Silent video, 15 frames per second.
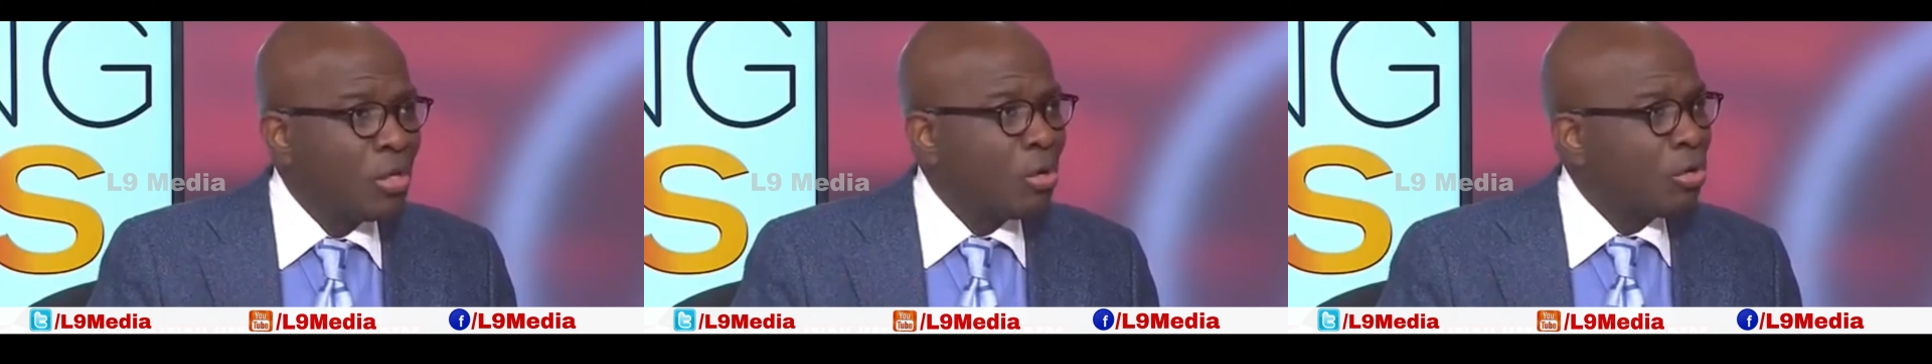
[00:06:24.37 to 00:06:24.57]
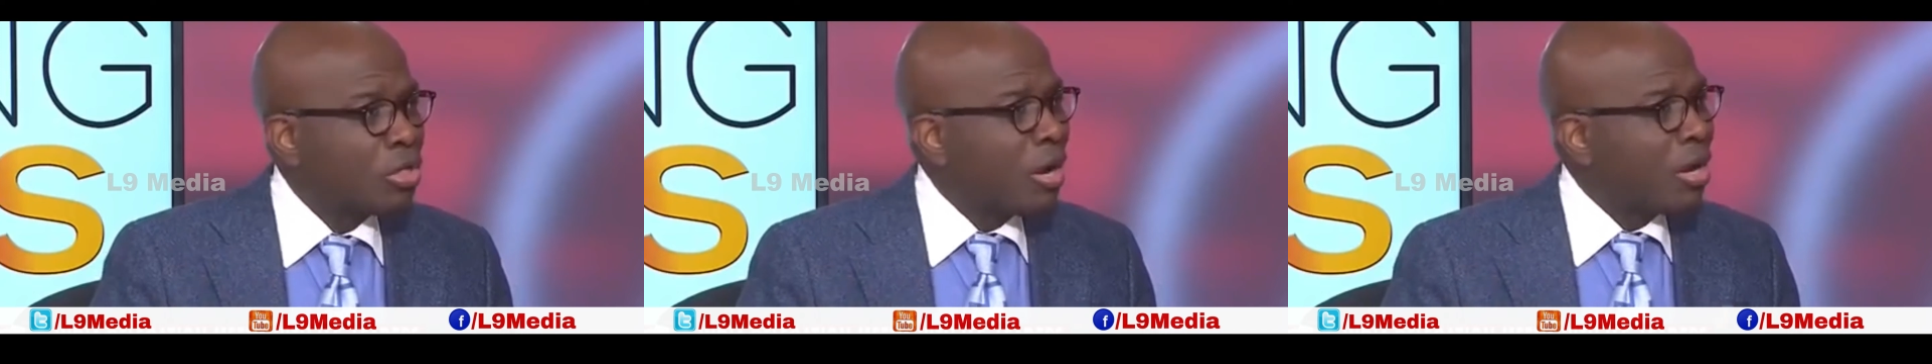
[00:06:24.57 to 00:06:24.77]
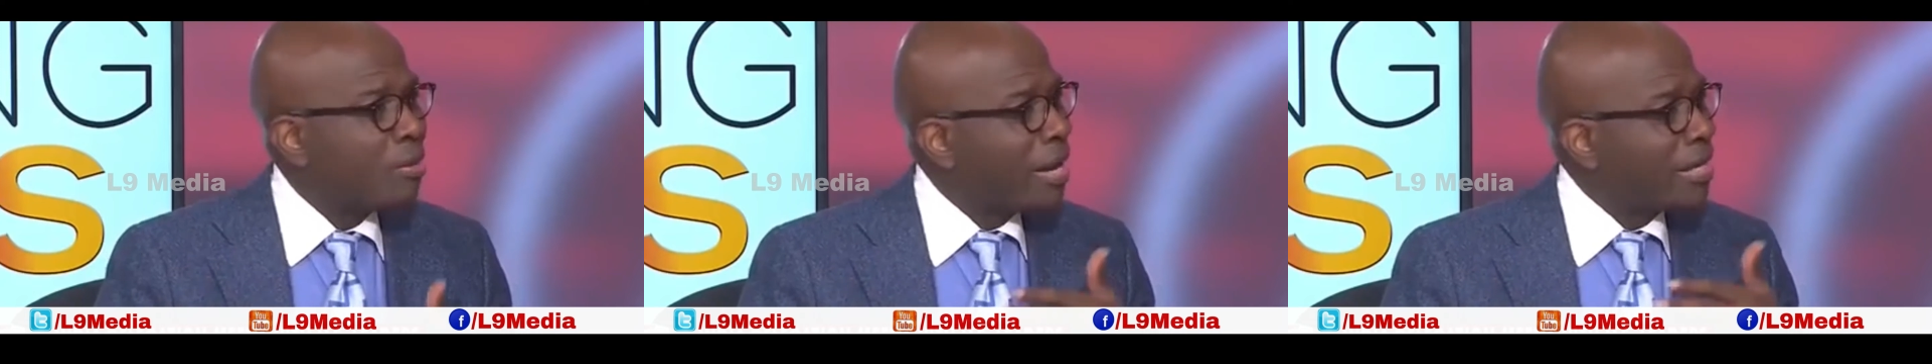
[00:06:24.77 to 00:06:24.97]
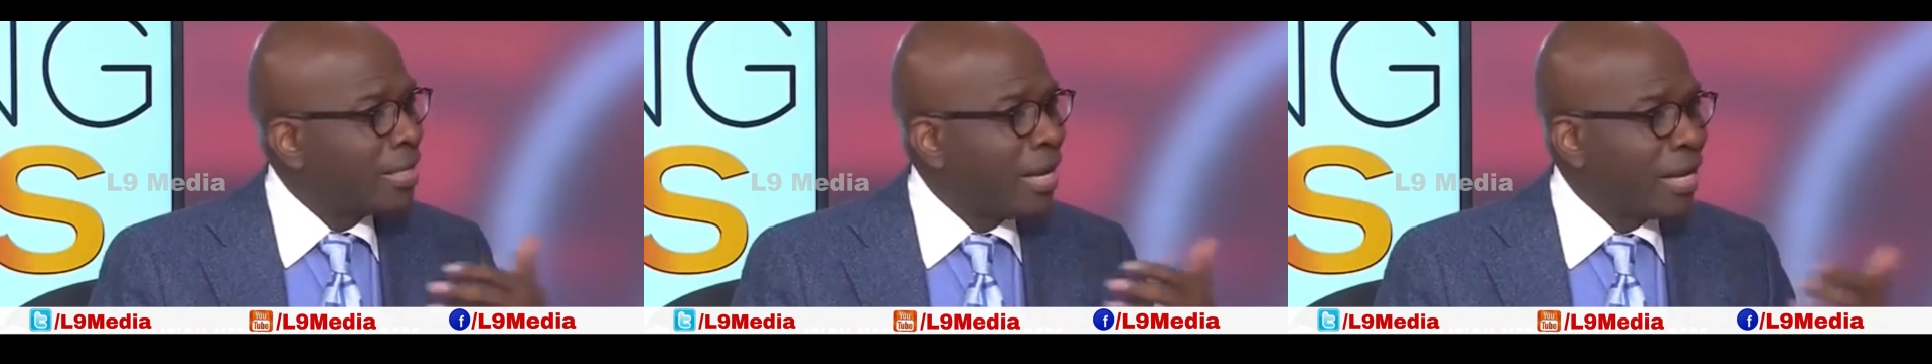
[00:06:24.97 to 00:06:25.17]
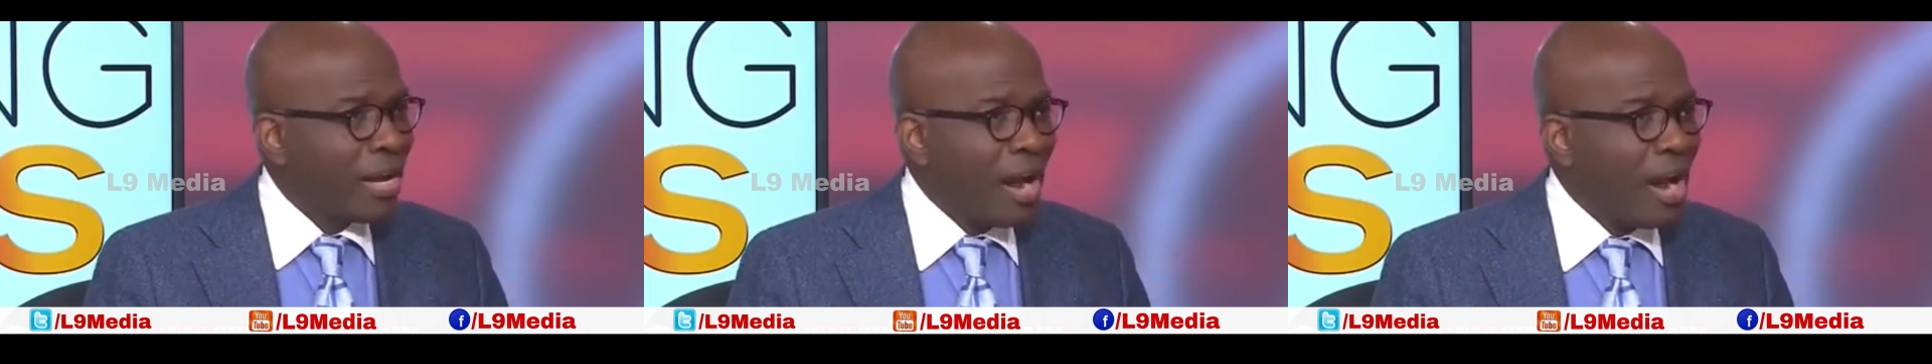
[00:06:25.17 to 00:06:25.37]
you're talking about
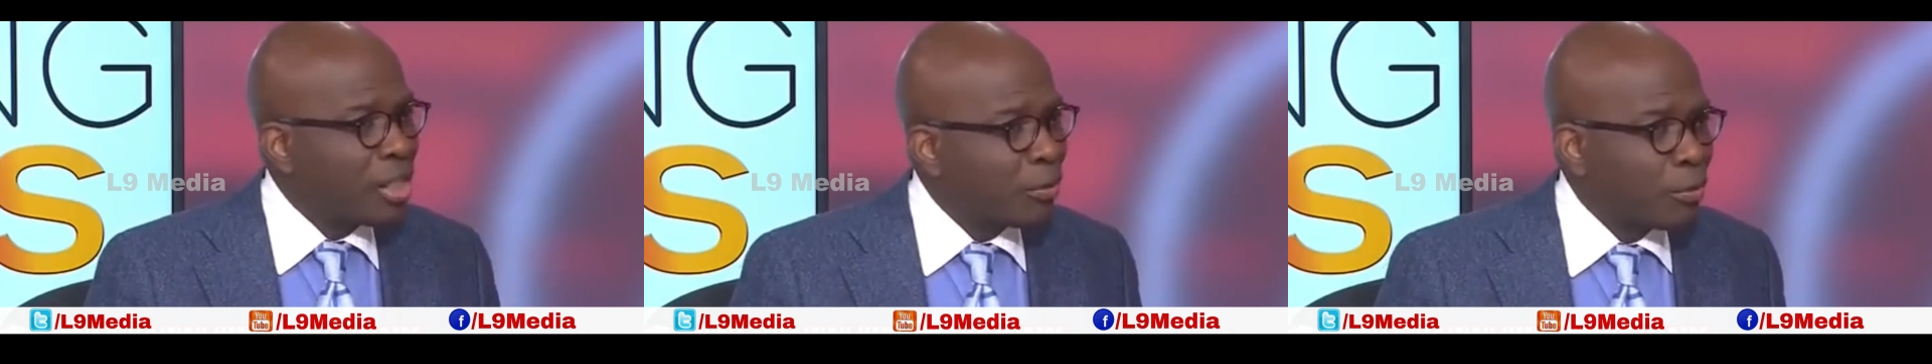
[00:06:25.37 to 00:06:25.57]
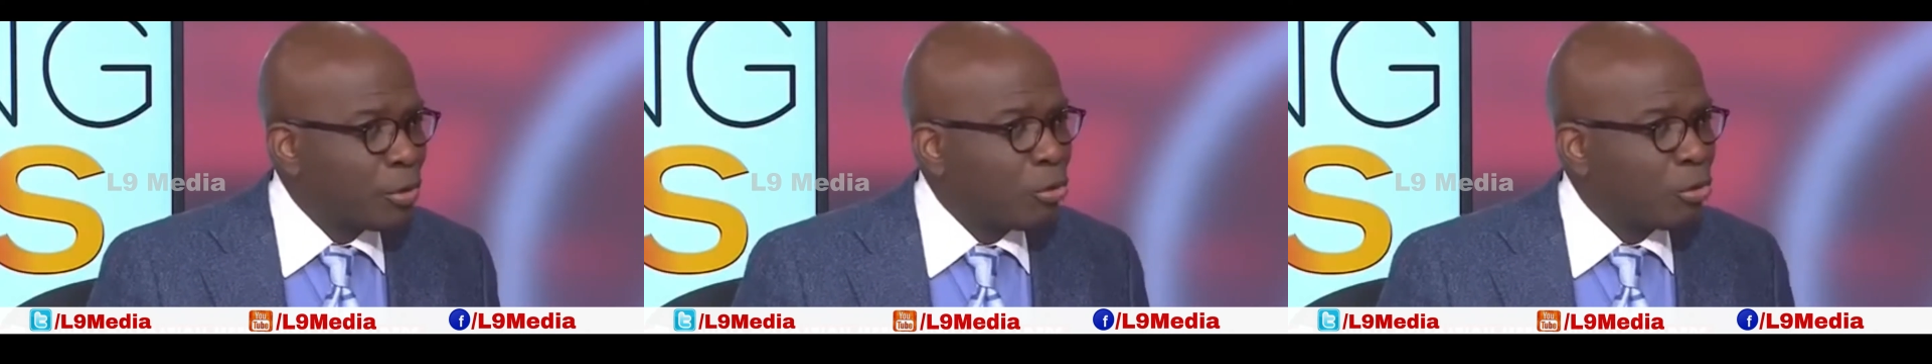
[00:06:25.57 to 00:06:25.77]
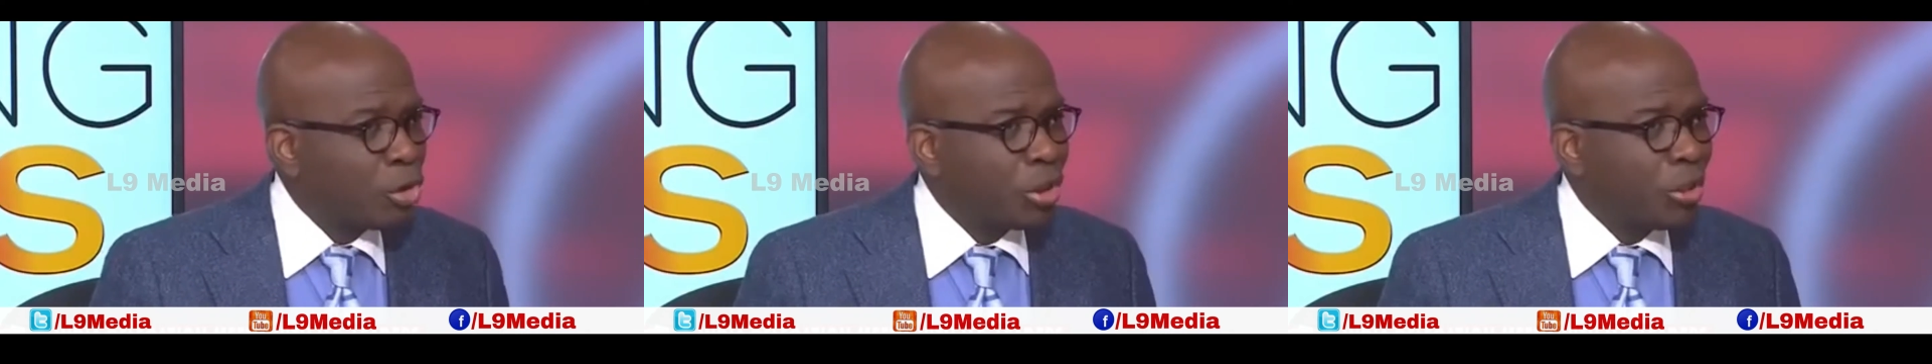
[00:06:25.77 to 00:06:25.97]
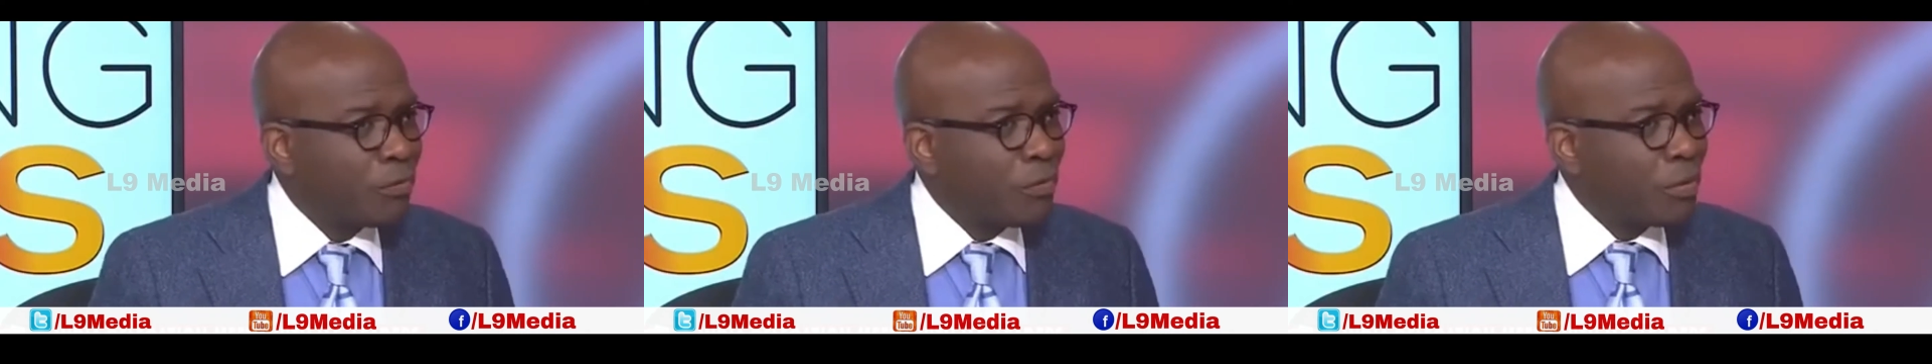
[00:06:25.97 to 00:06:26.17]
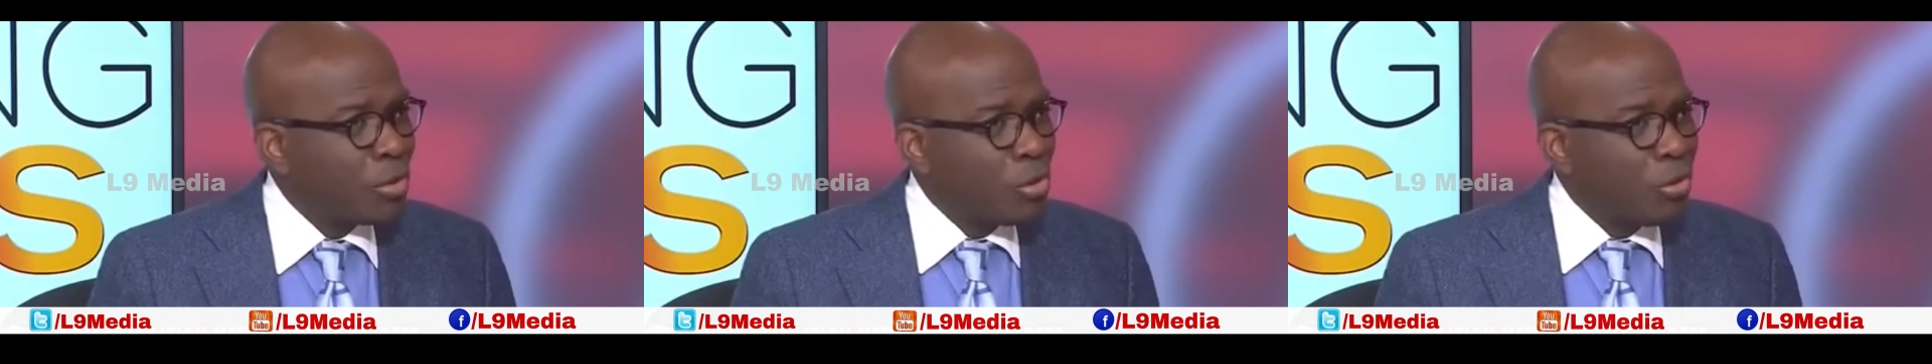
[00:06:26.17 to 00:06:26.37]
taking
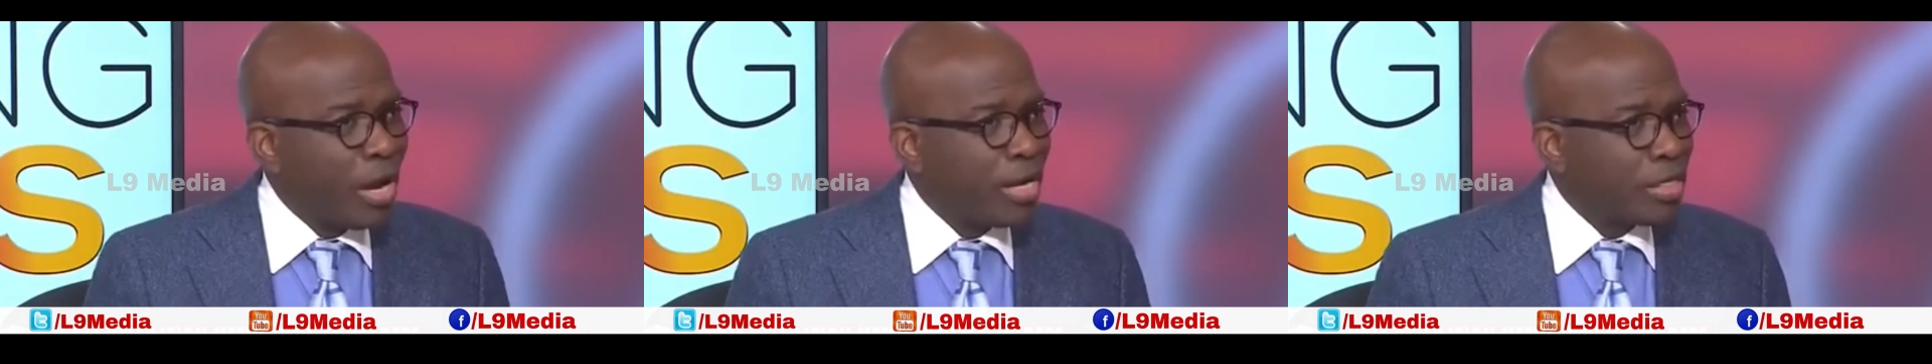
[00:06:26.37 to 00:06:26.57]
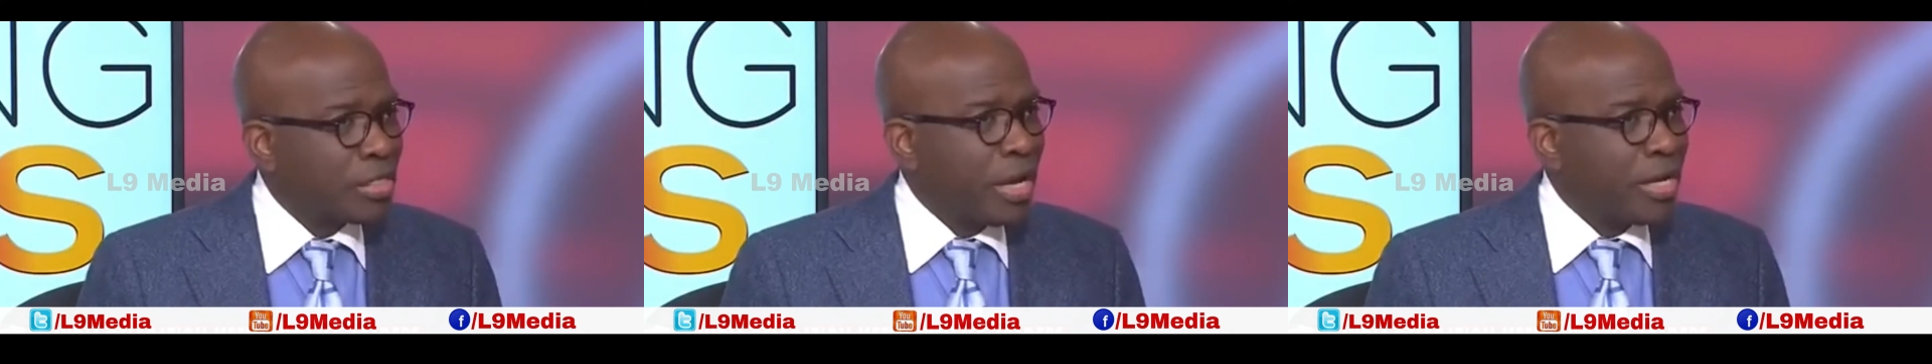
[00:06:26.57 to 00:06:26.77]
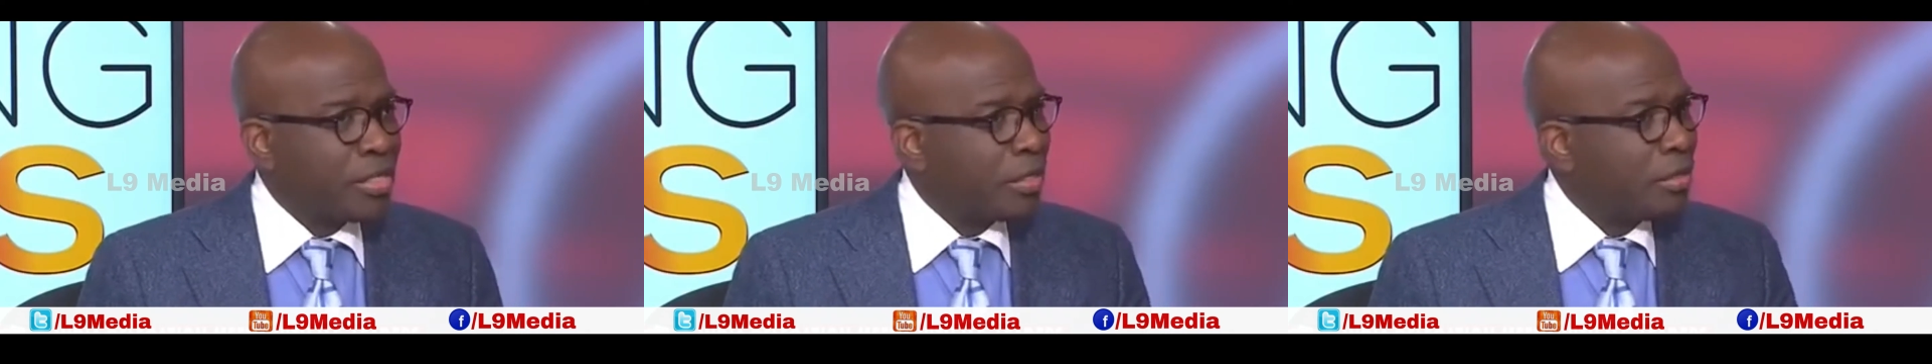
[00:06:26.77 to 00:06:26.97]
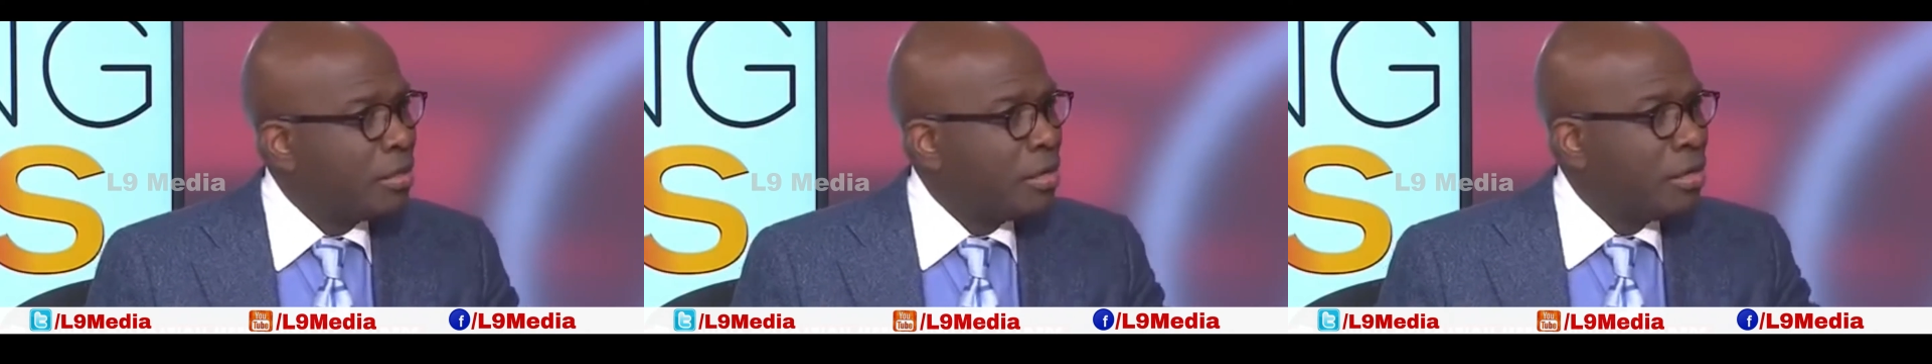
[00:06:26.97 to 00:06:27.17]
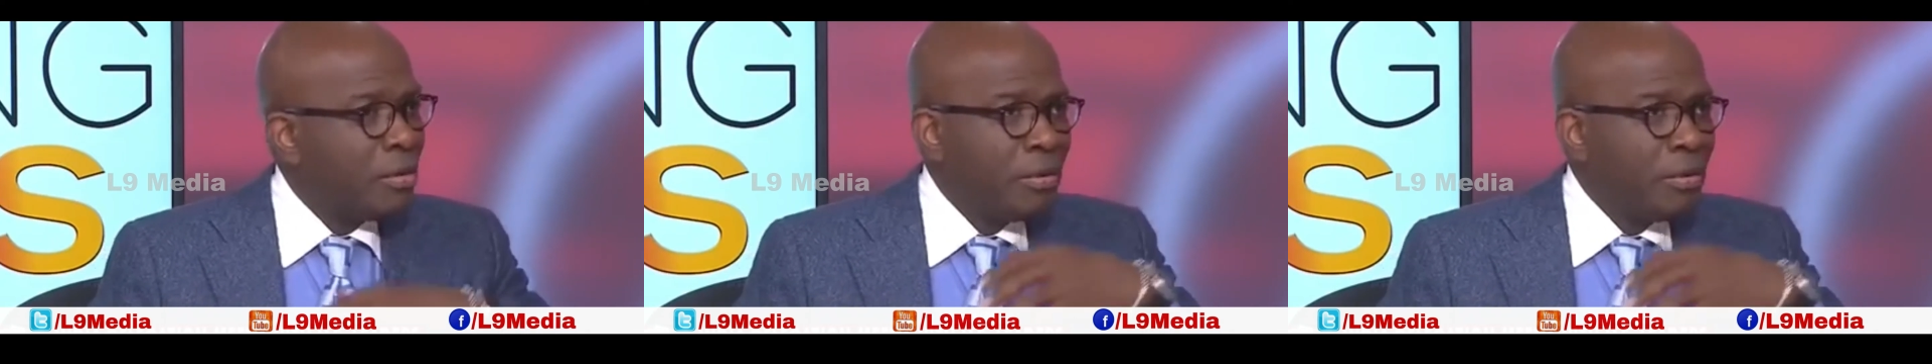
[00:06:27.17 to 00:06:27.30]
entrepreneurship from the United States and